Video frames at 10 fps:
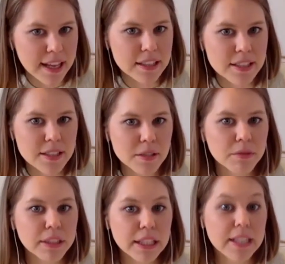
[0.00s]
and
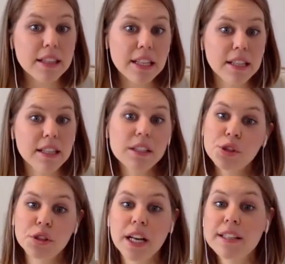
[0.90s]
really the thing that should